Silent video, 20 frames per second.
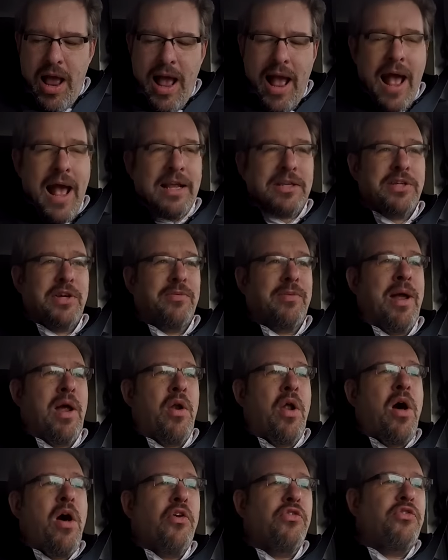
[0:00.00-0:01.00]
ask
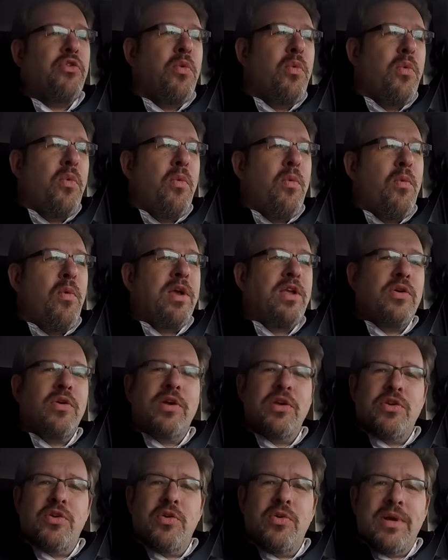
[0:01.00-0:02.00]
around. Also, what you
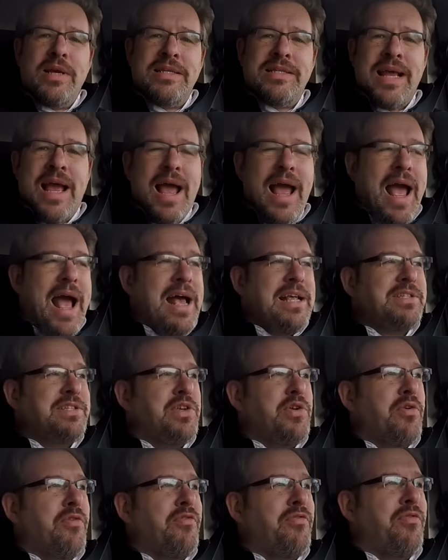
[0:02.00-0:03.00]
can do is ask
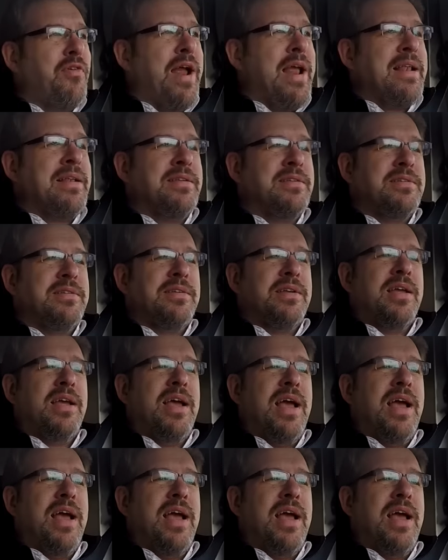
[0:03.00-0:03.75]
your friends.